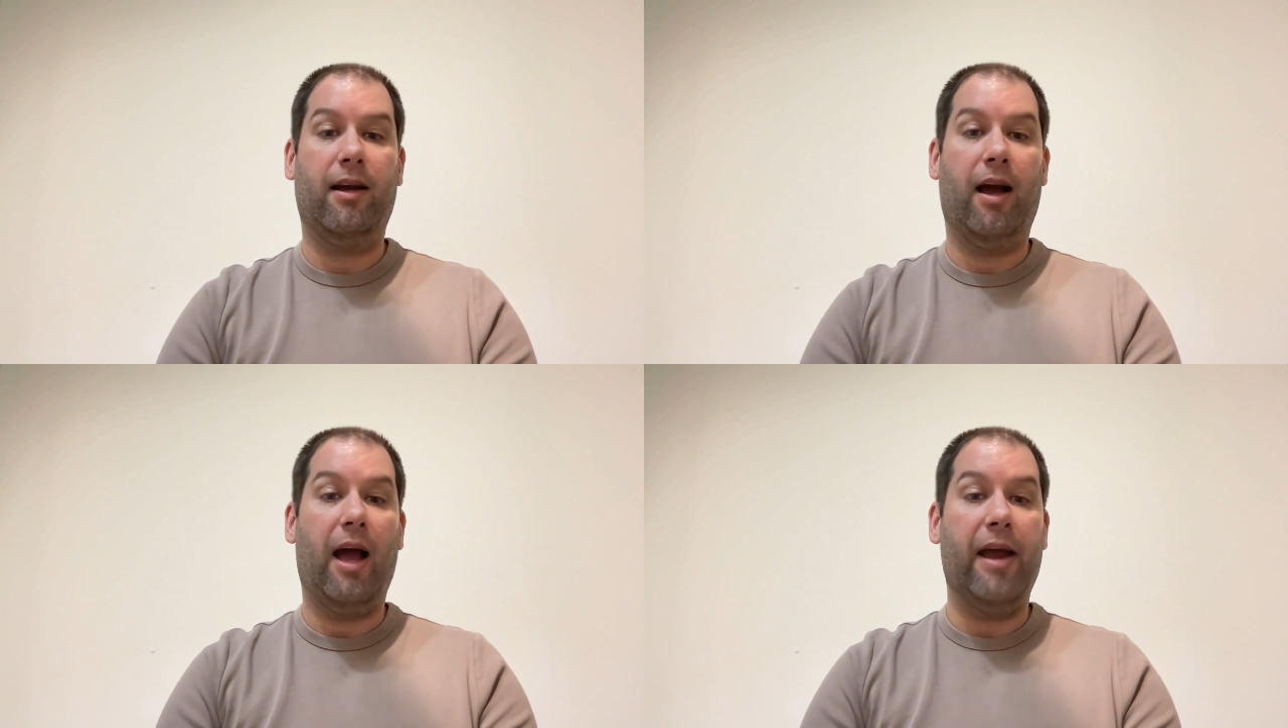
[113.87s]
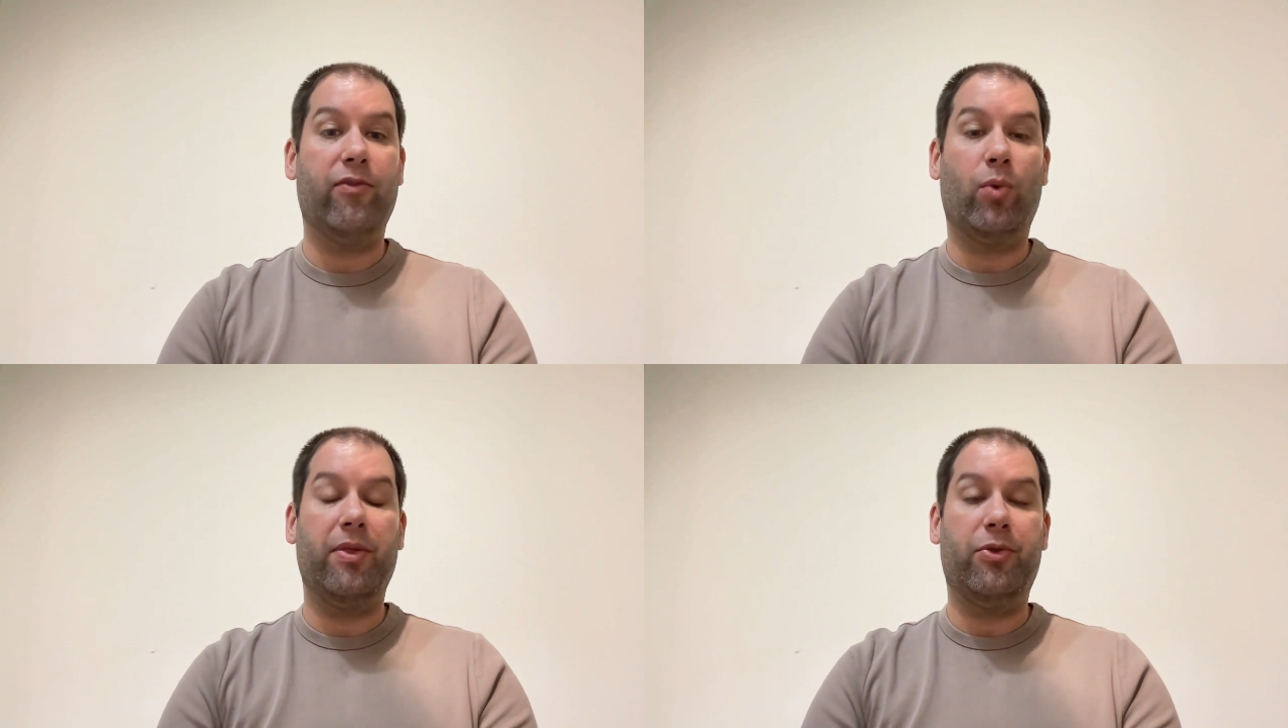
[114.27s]

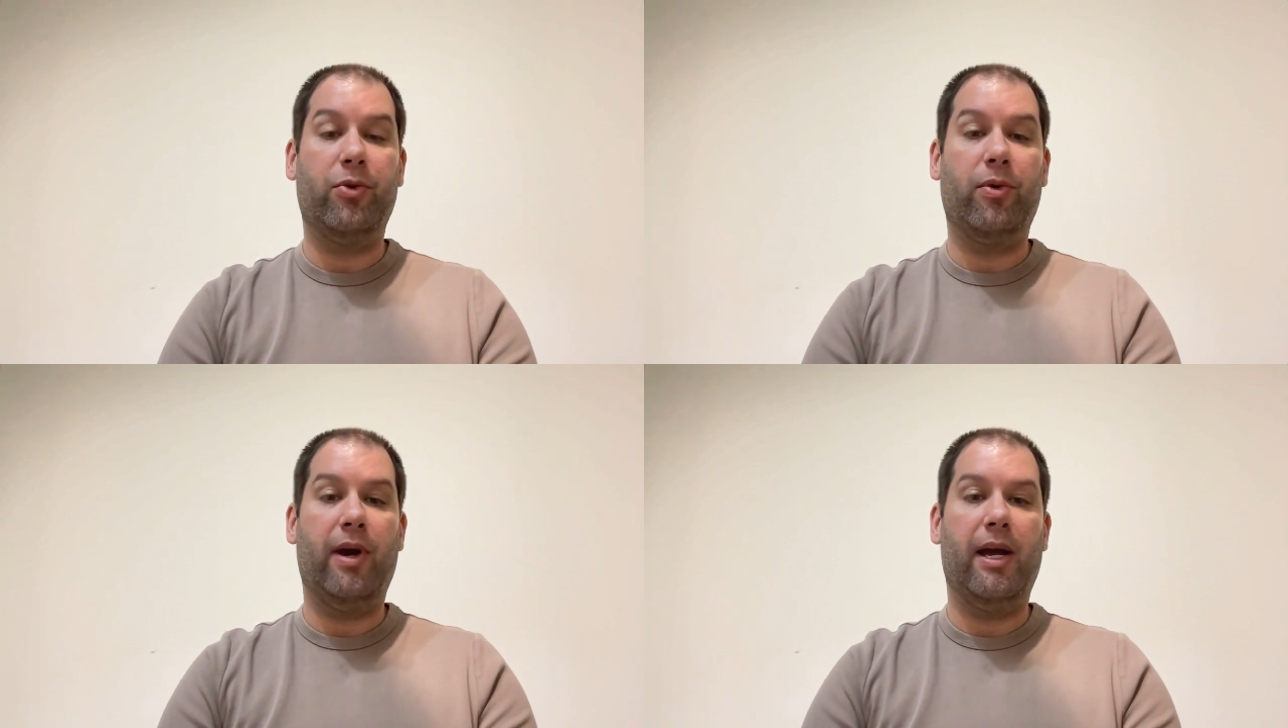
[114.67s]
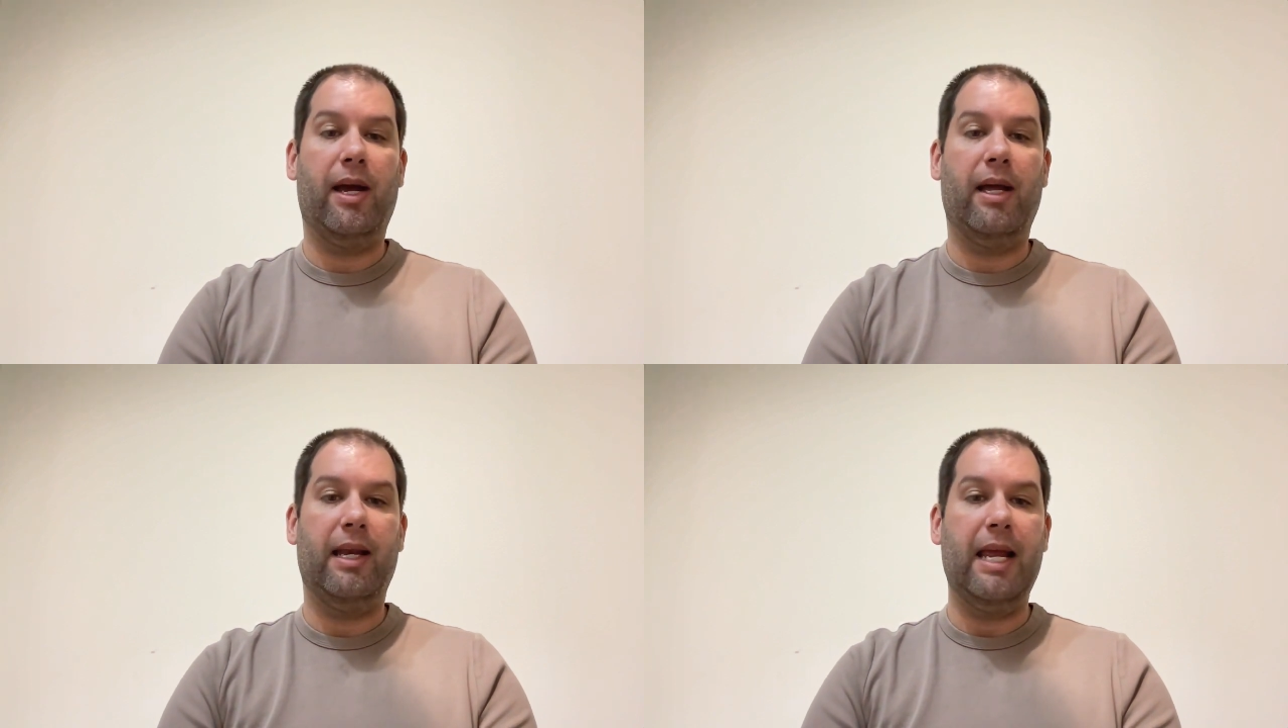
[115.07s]
everyone through
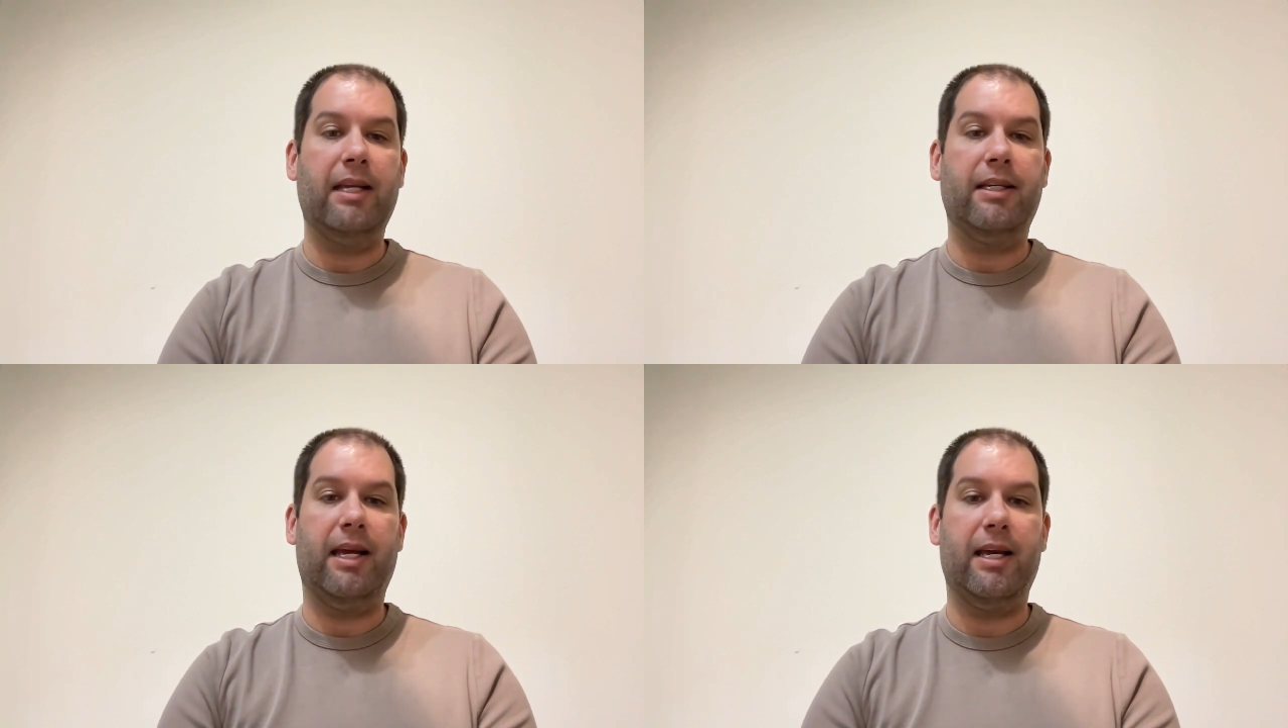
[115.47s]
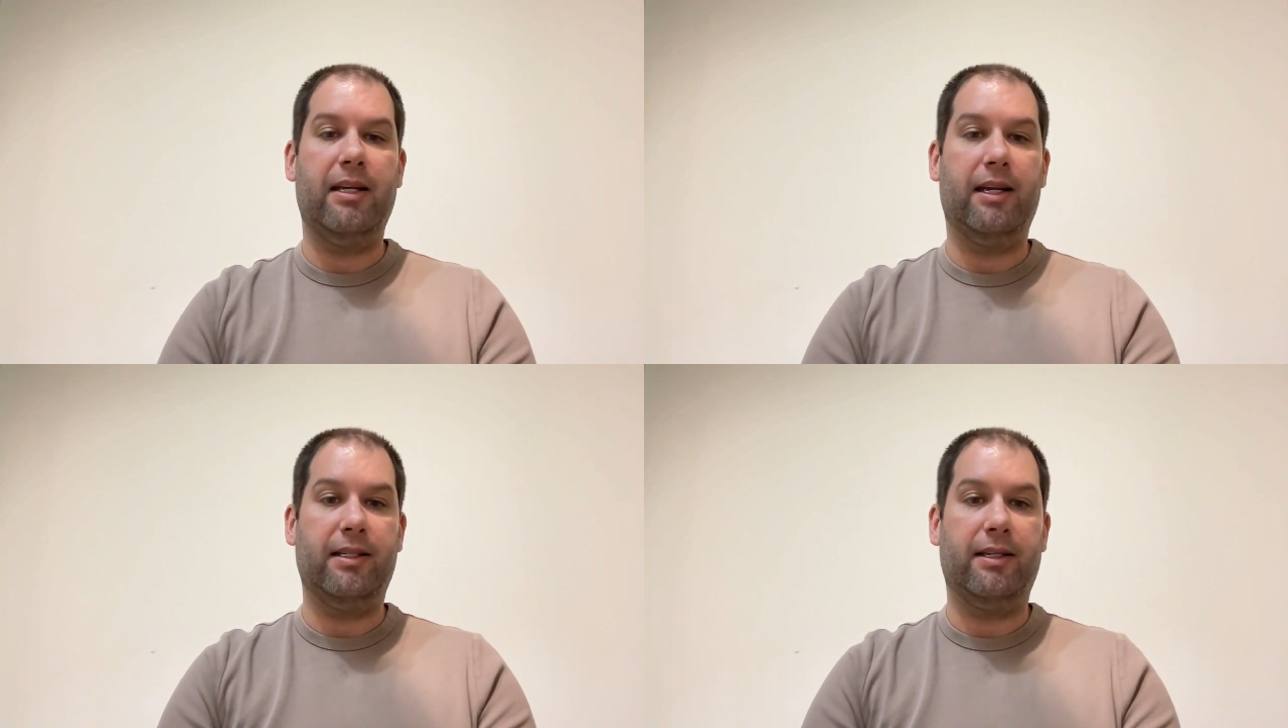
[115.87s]
an
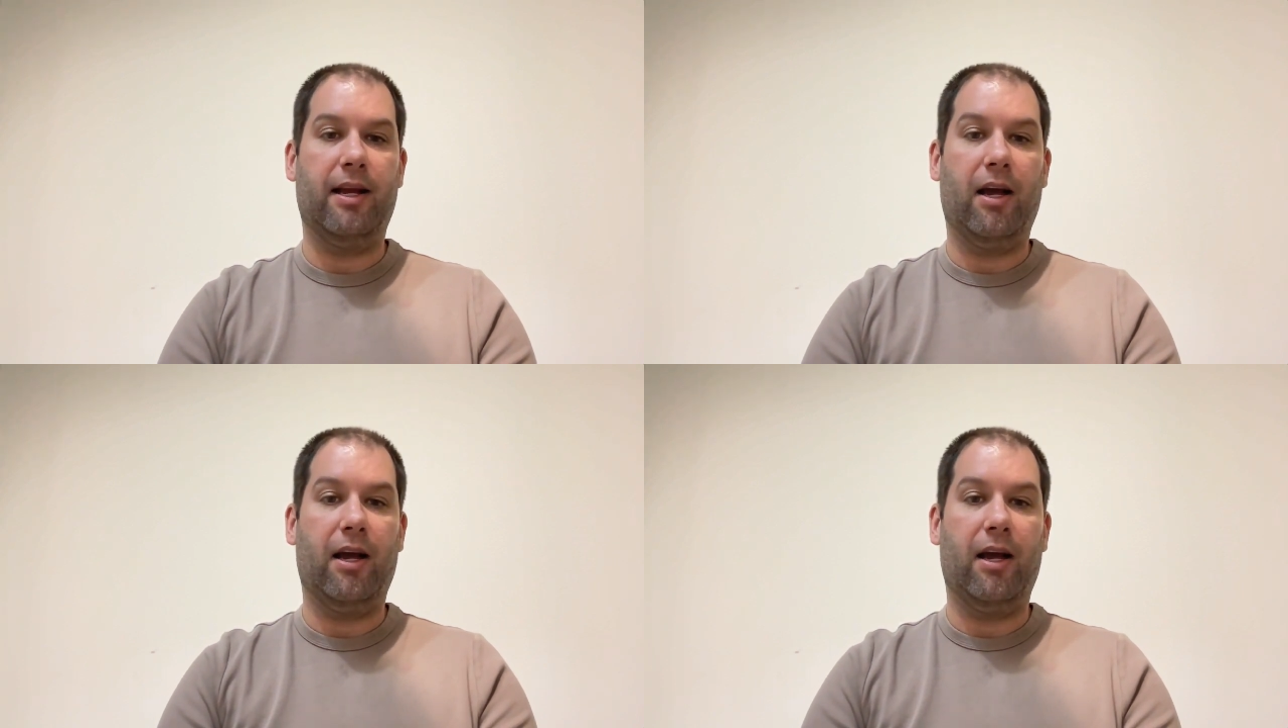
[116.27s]
end-to-end